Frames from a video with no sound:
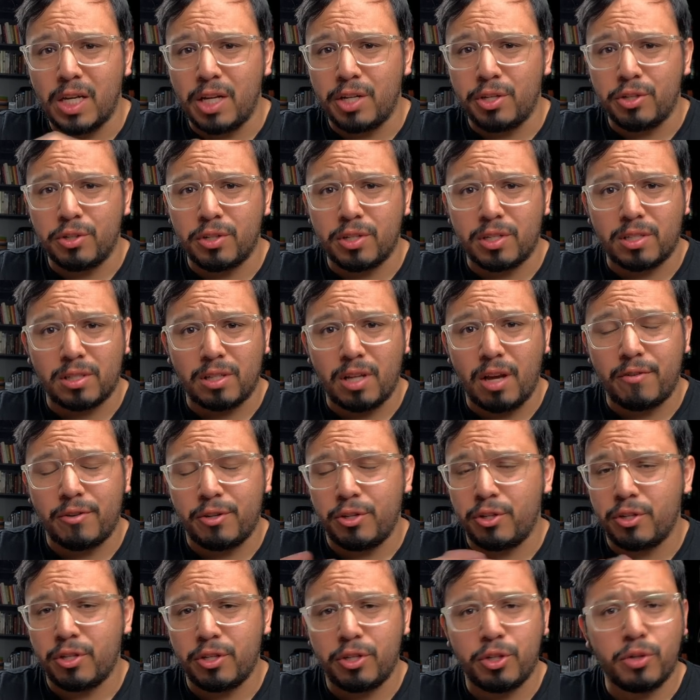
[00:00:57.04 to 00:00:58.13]
you just love it.
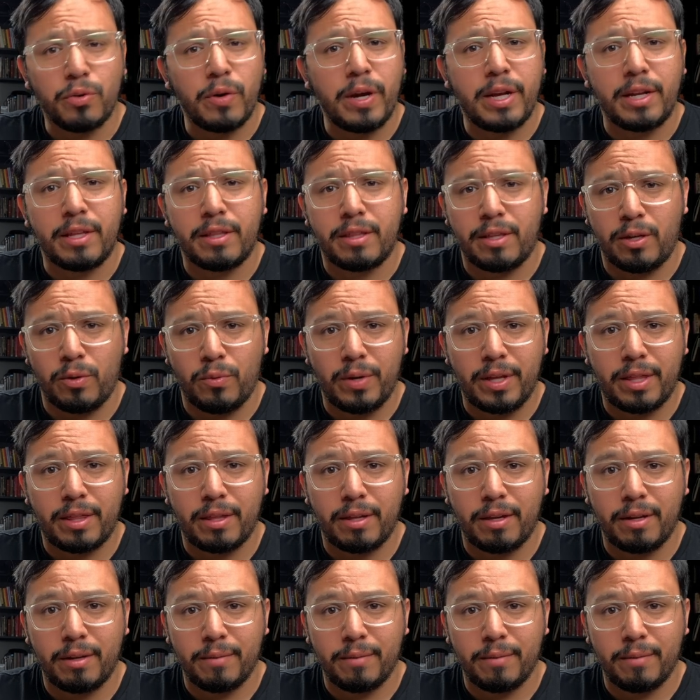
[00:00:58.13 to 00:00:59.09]
You can do anything with it.